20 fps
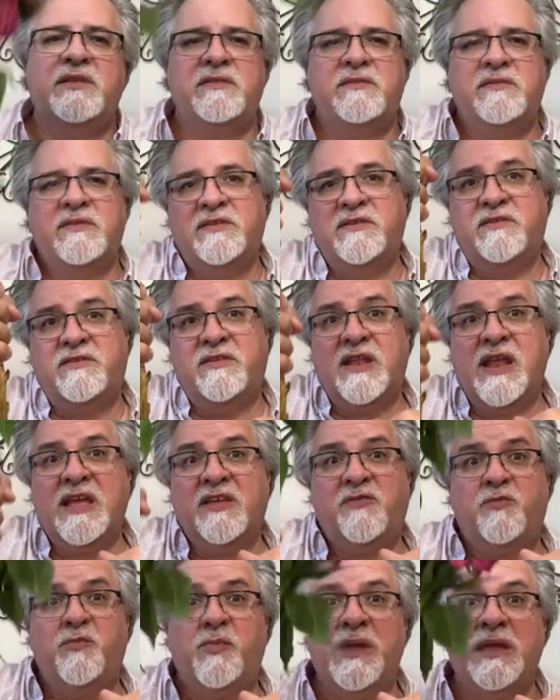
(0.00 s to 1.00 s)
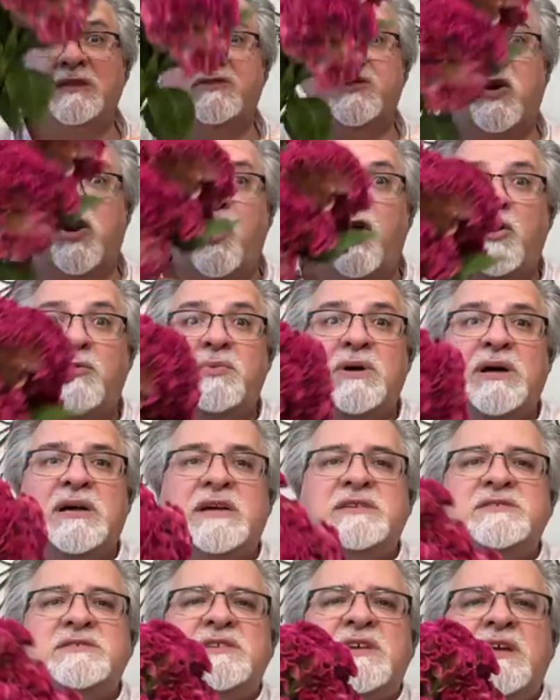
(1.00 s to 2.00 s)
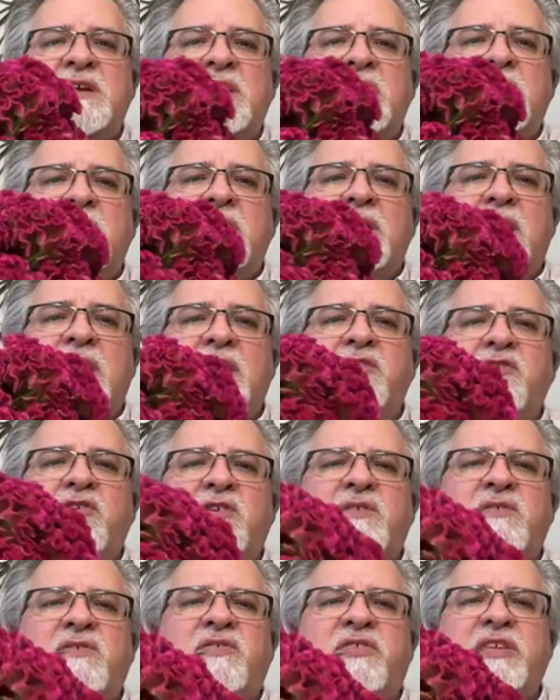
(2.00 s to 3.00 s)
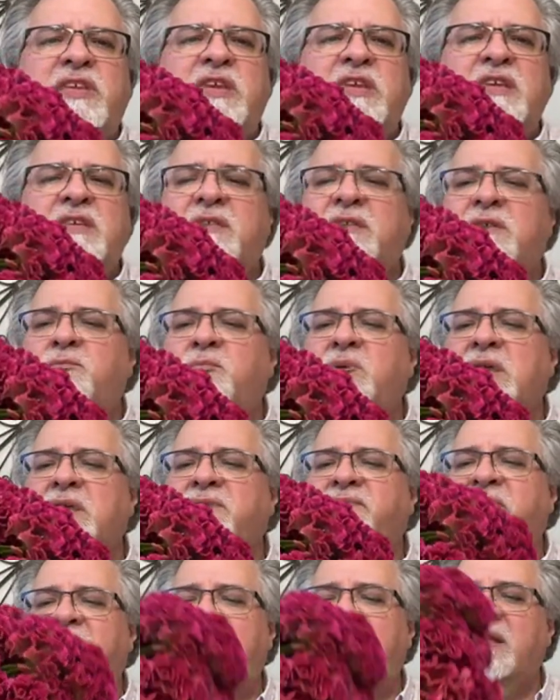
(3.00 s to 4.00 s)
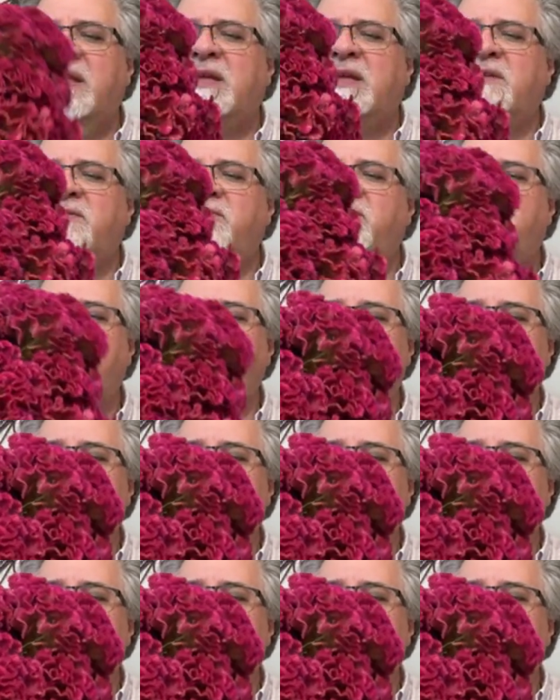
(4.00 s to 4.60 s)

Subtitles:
this is a nice big tall bunch, and you can see the big fat heads on